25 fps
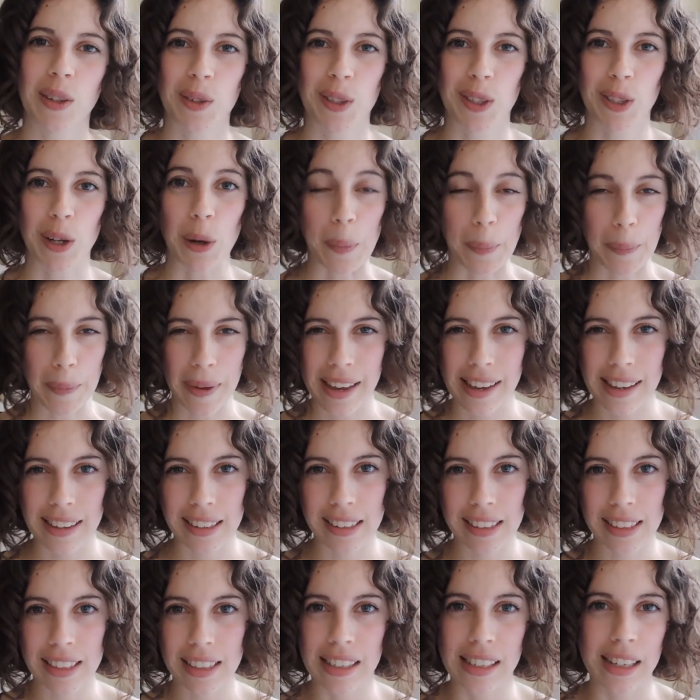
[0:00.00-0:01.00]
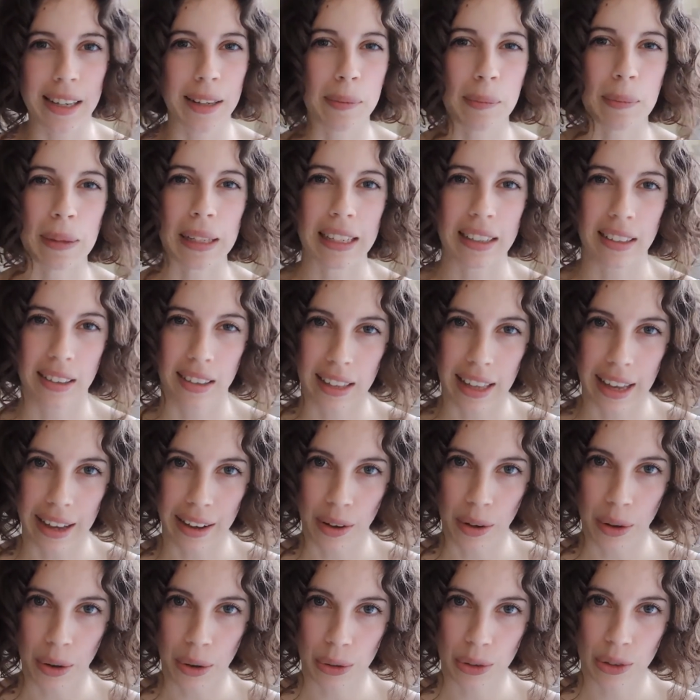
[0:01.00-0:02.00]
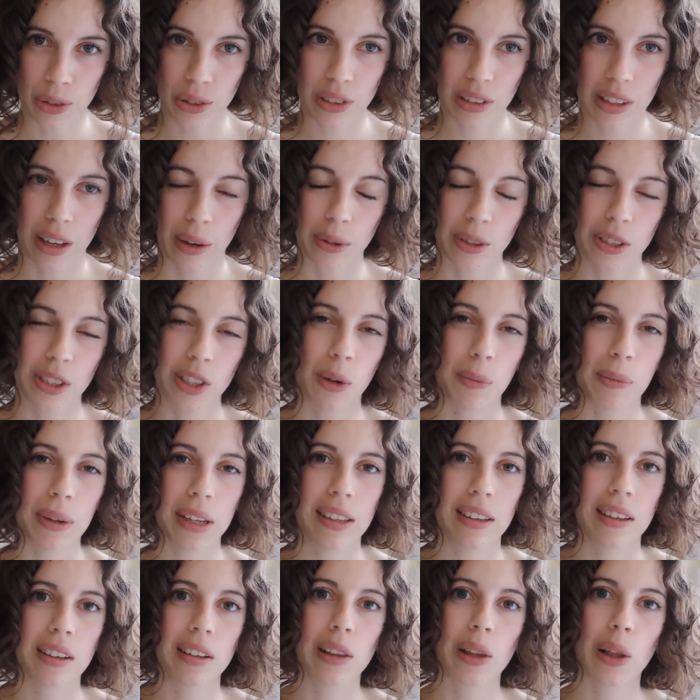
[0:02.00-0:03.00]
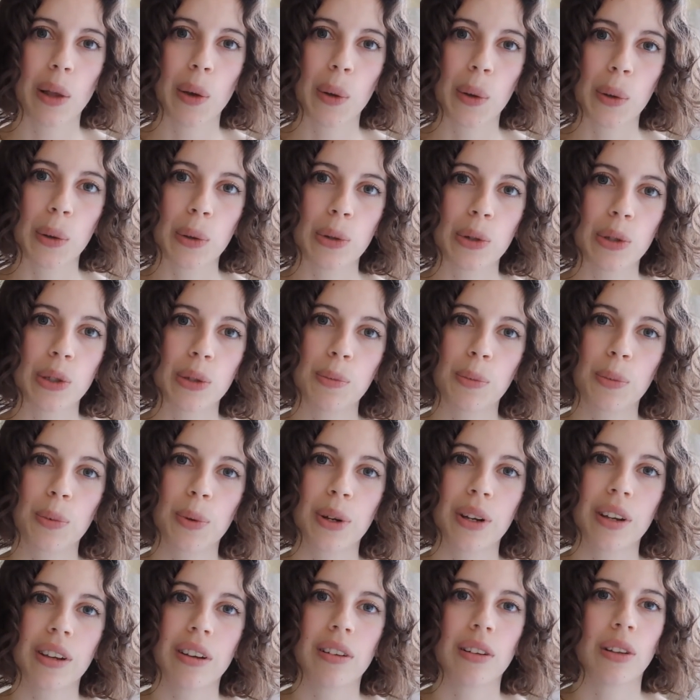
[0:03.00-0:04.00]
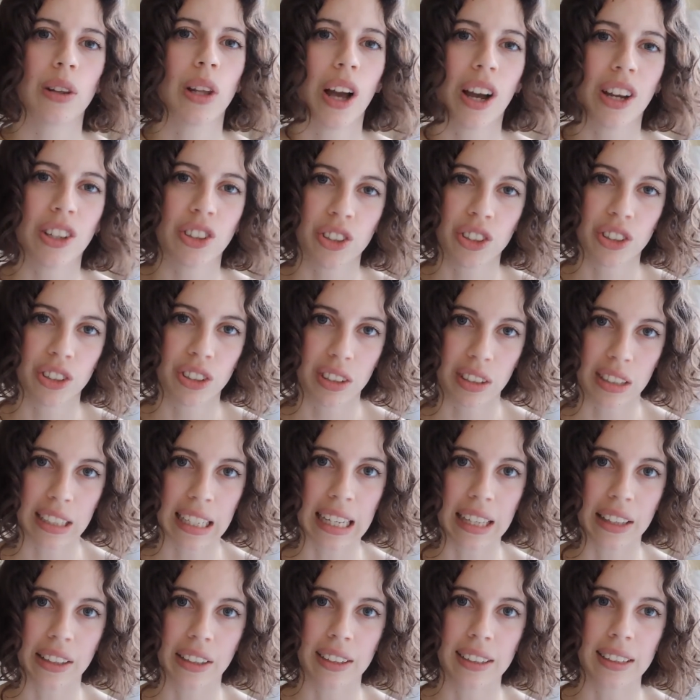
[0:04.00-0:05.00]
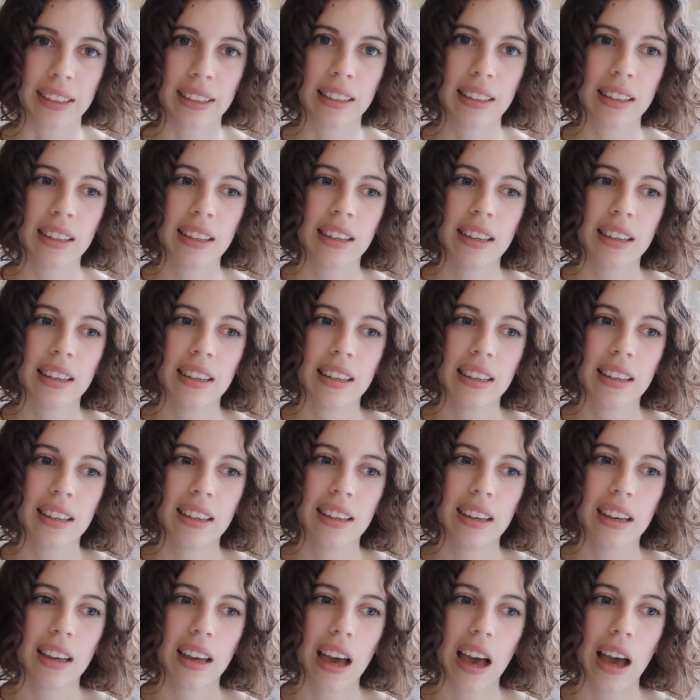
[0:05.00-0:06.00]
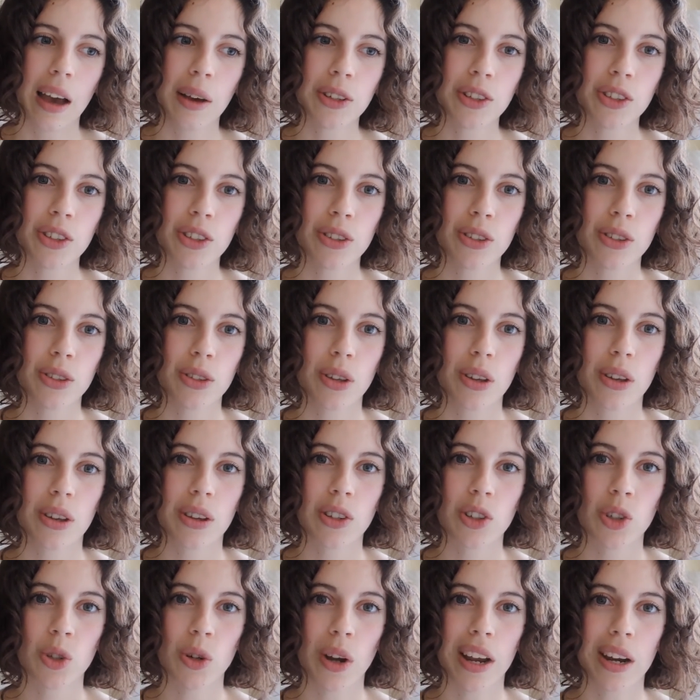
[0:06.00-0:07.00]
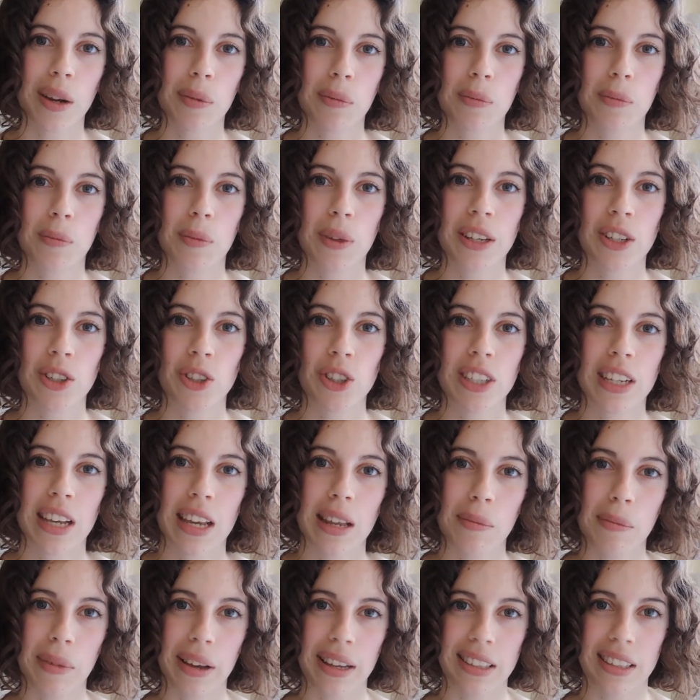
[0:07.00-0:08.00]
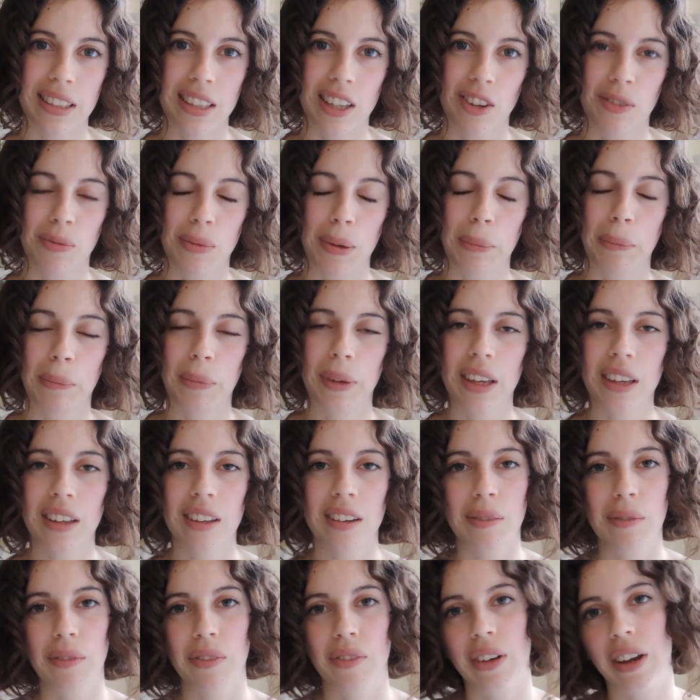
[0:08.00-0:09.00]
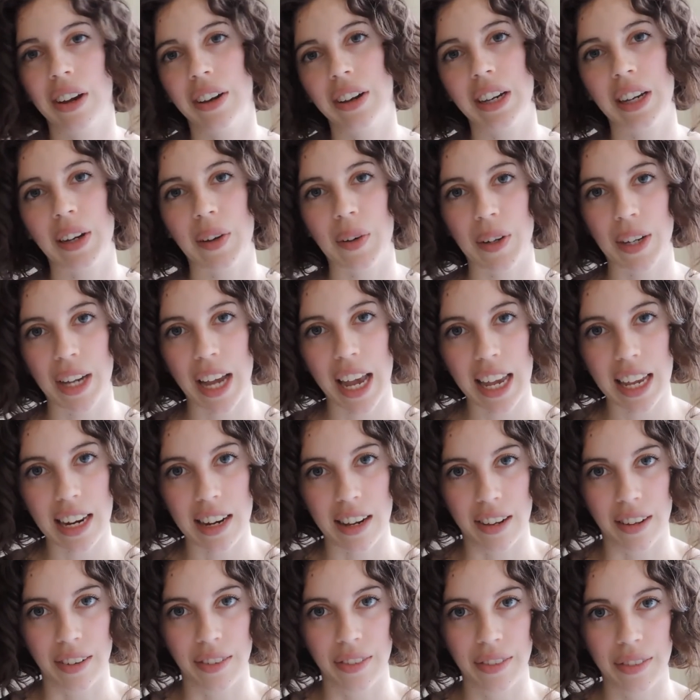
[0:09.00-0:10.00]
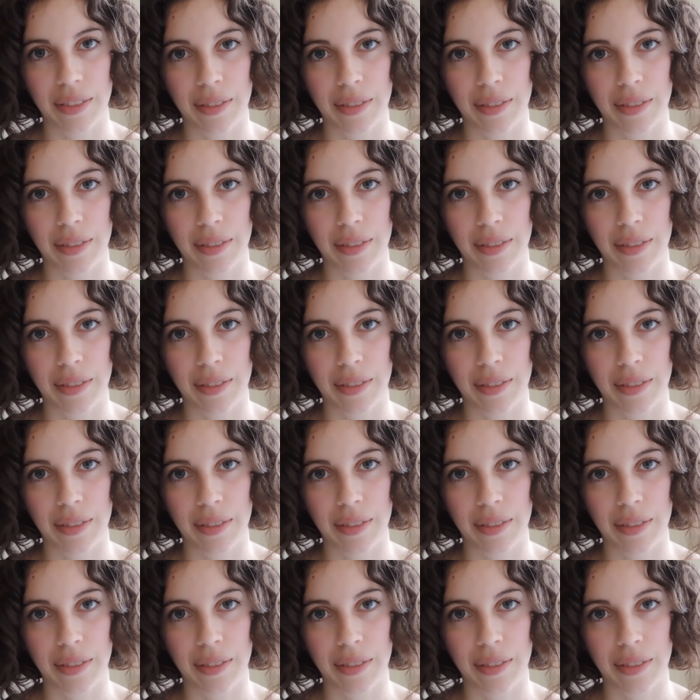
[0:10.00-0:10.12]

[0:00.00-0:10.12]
I would start painting, playing Legos. I would start making clothes, putting collages together. I was just trying to entertain myself and being very creative.